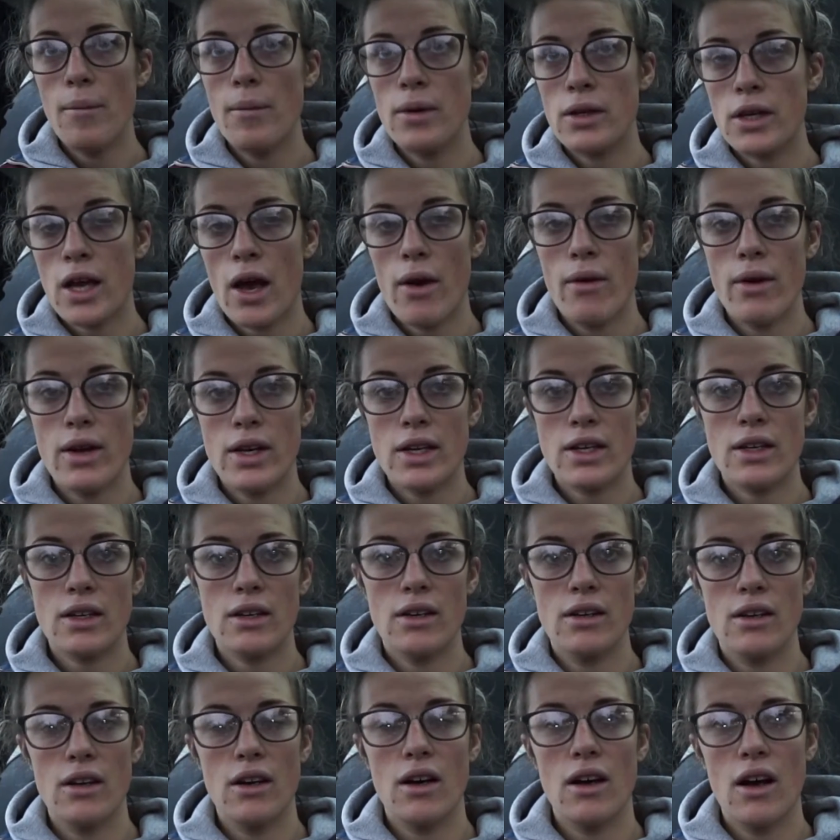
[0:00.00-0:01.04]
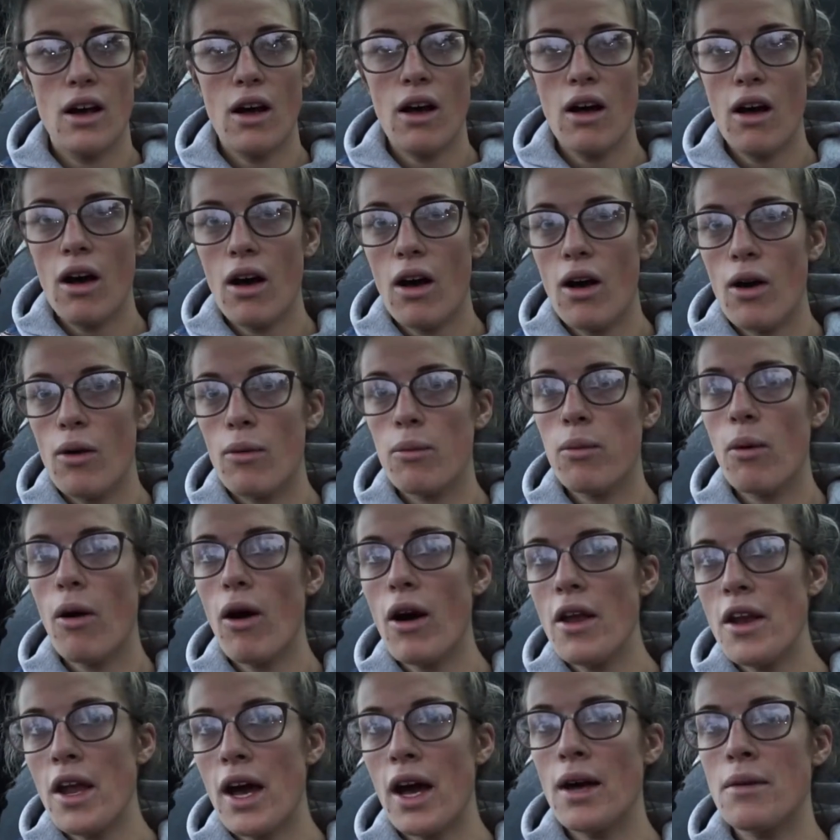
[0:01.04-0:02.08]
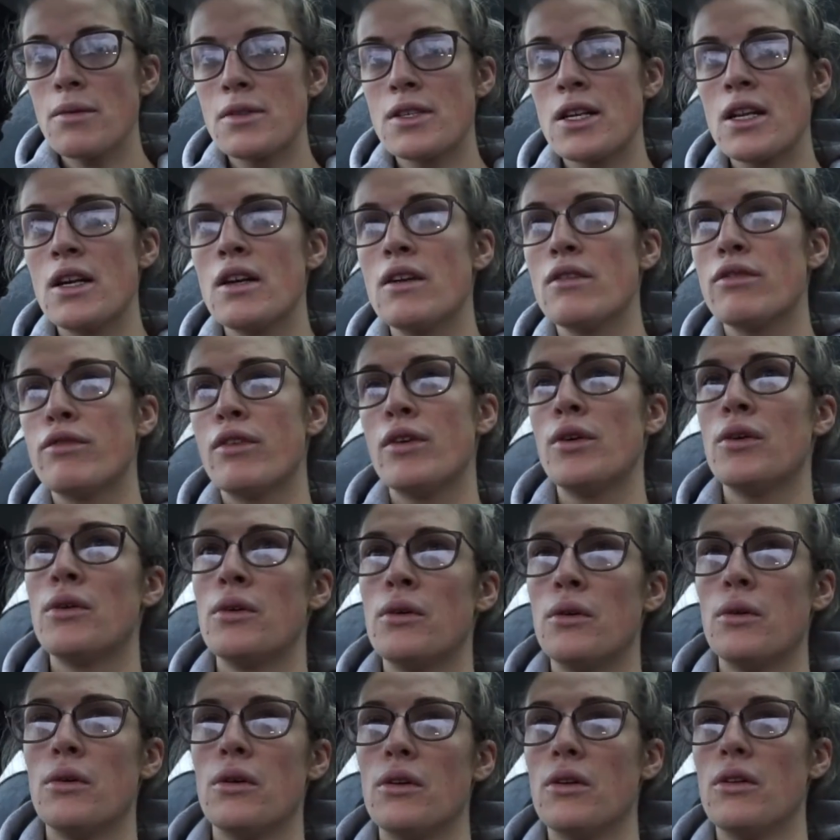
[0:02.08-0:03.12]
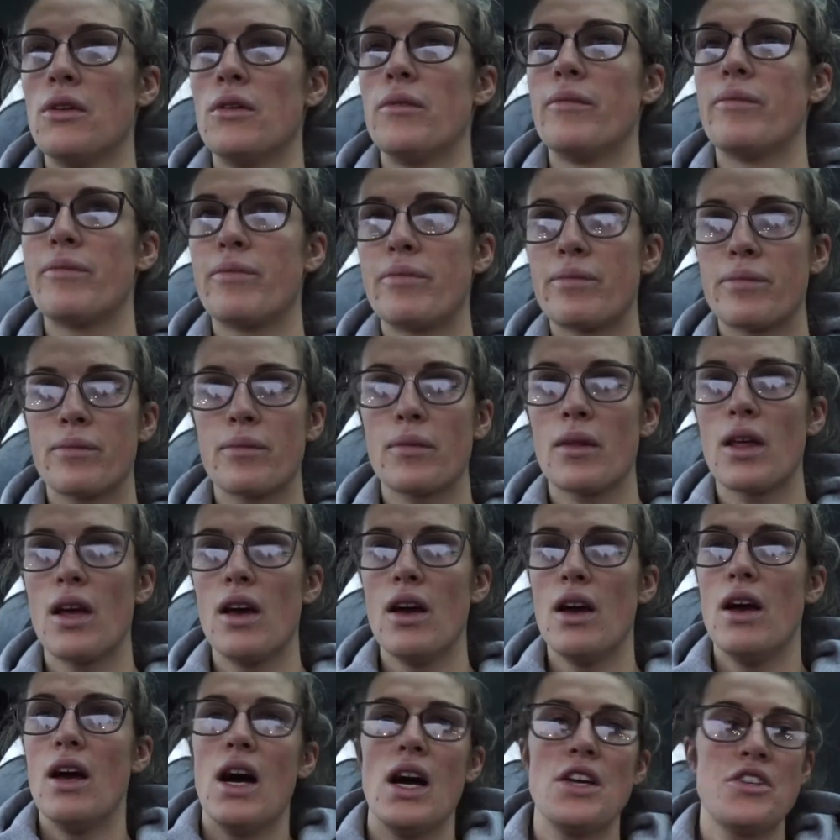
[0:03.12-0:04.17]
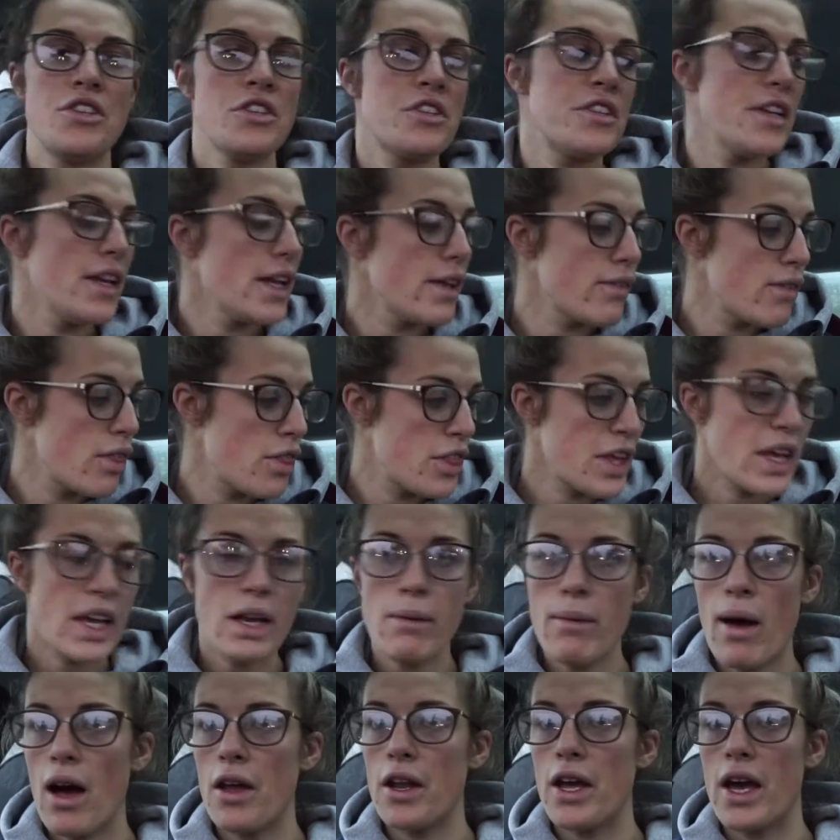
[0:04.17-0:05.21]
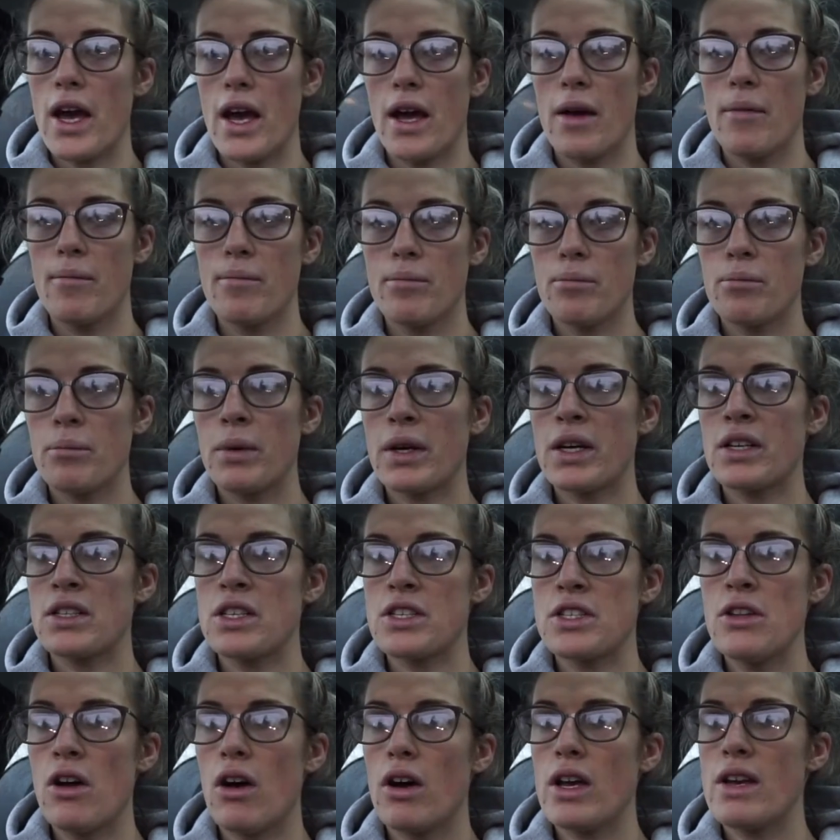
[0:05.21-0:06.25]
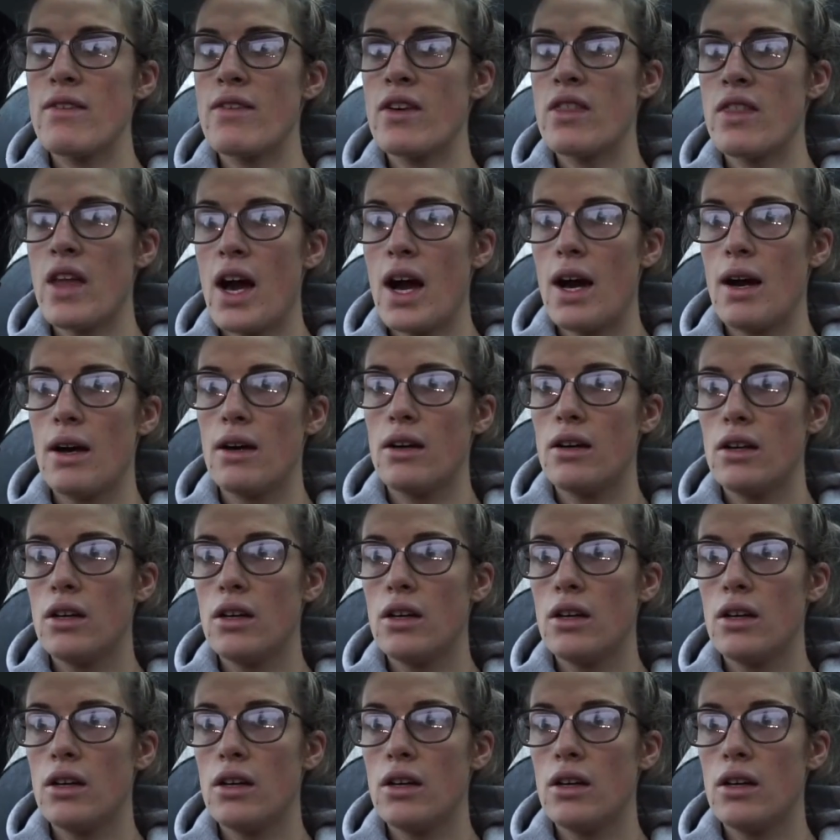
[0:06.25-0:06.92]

am going, oh, what an absolute fool. I just didn't even think about it because it's not even that.